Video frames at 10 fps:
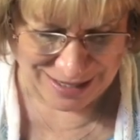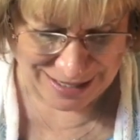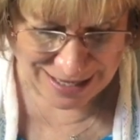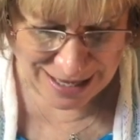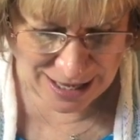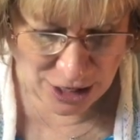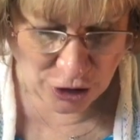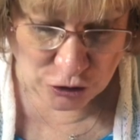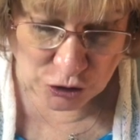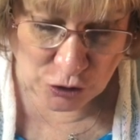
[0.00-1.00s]
Okay.
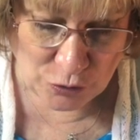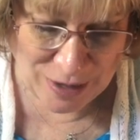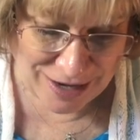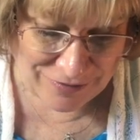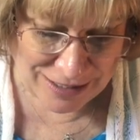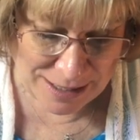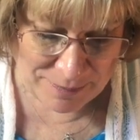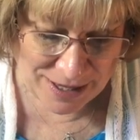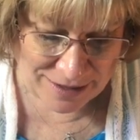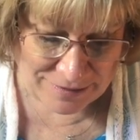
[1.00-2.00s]
Do you have any
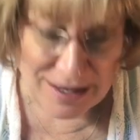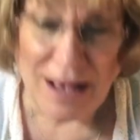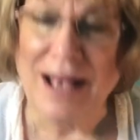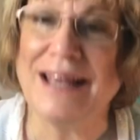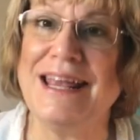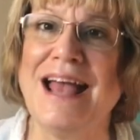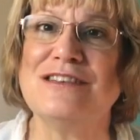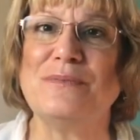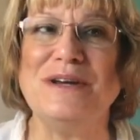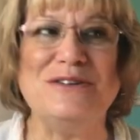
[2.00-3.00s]
pets?
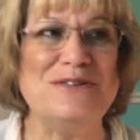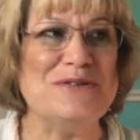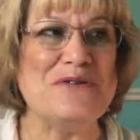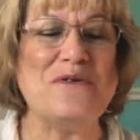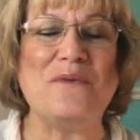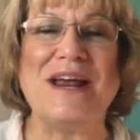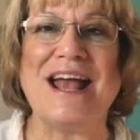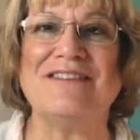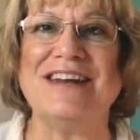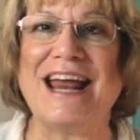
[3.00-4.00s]
Yes, we do. We
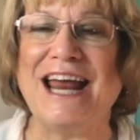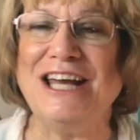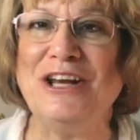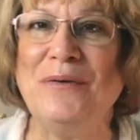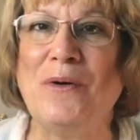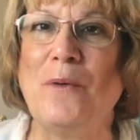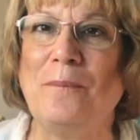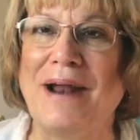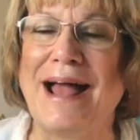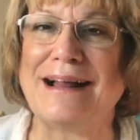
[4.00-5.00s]
have an
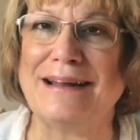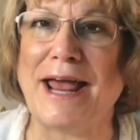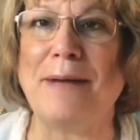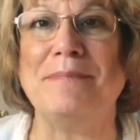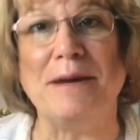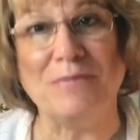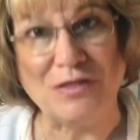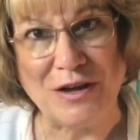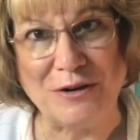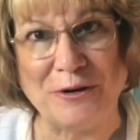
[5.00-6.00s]
8-year-old black lab named
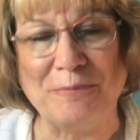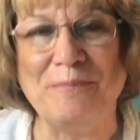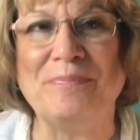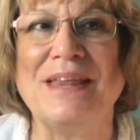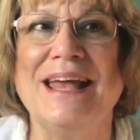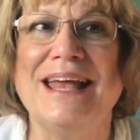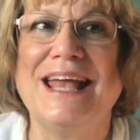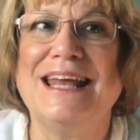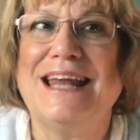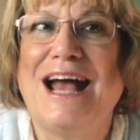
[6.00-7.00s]
Thunder.
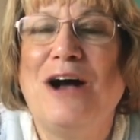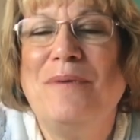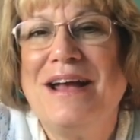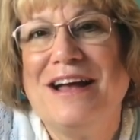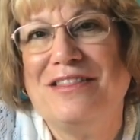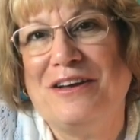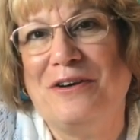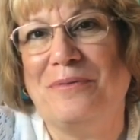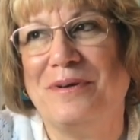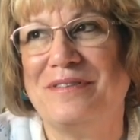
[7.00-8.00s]
And how we got
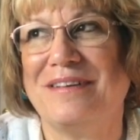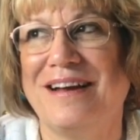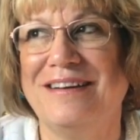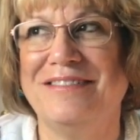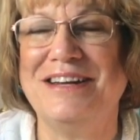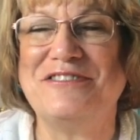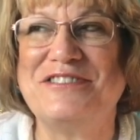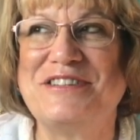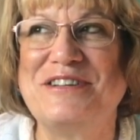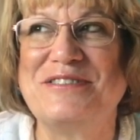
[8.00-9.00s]
Thunder was kind of an
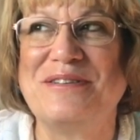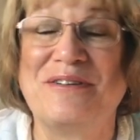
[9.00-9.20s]
interesting